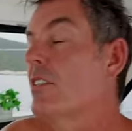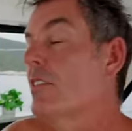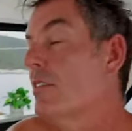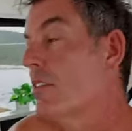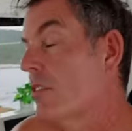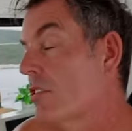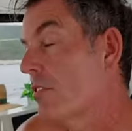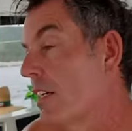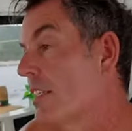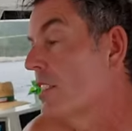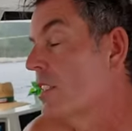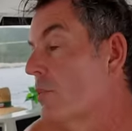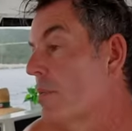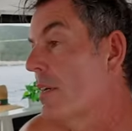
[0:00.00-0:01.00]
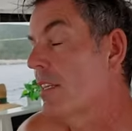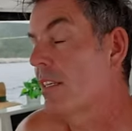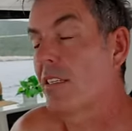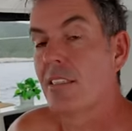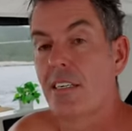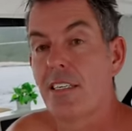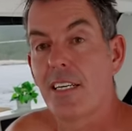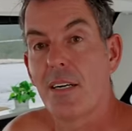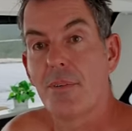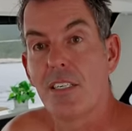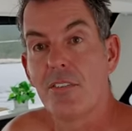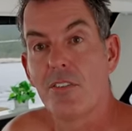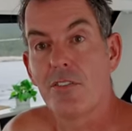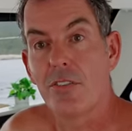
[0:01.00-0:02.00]
The Australians that we met the other night, they're coming
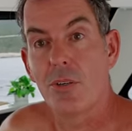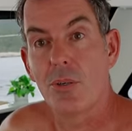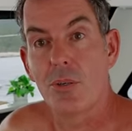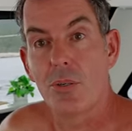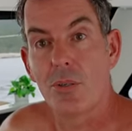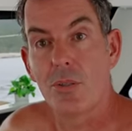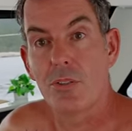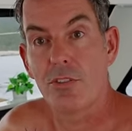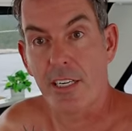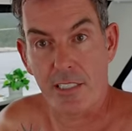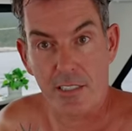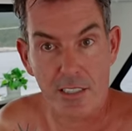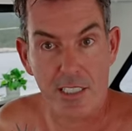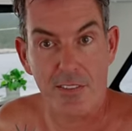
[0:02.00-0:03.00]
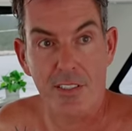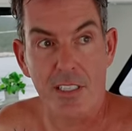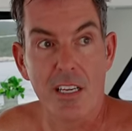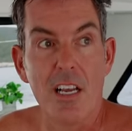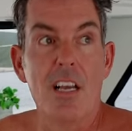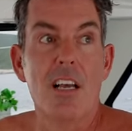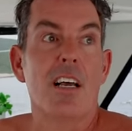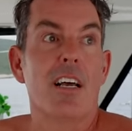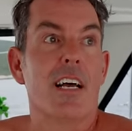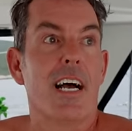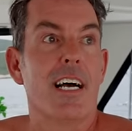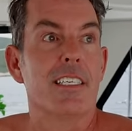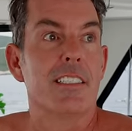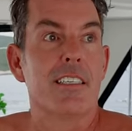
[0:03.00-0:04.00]
over for drinks this evening,
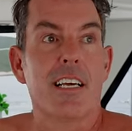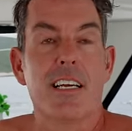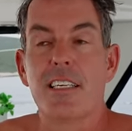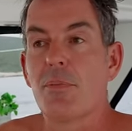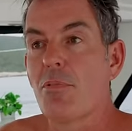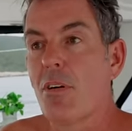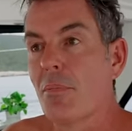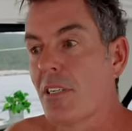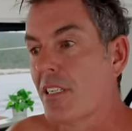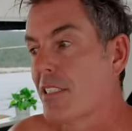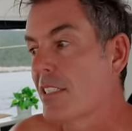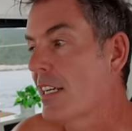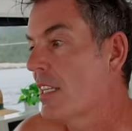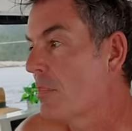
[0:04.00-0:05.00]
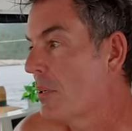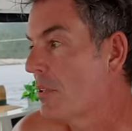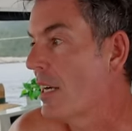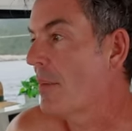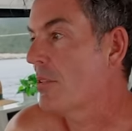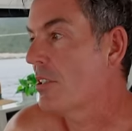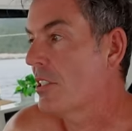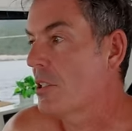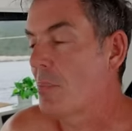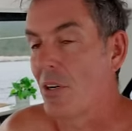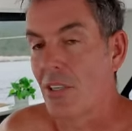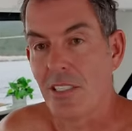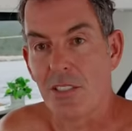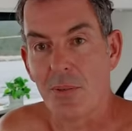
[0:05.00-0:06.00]
and that has prompted us to get the boat absolutely
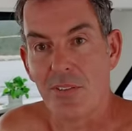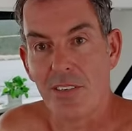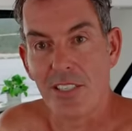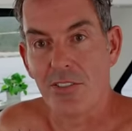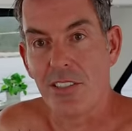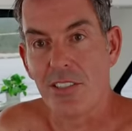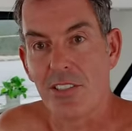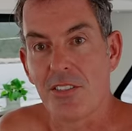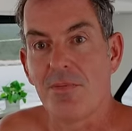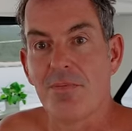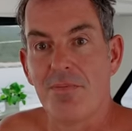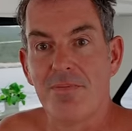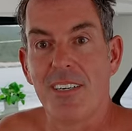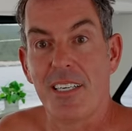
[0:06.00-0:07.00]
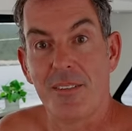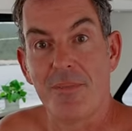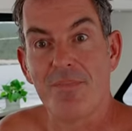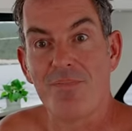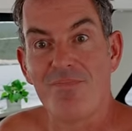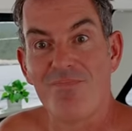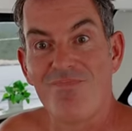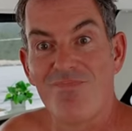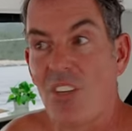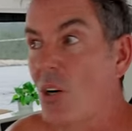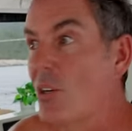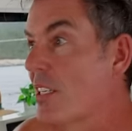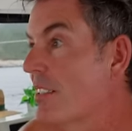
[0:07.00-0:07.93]
spotless. We've literally just like on.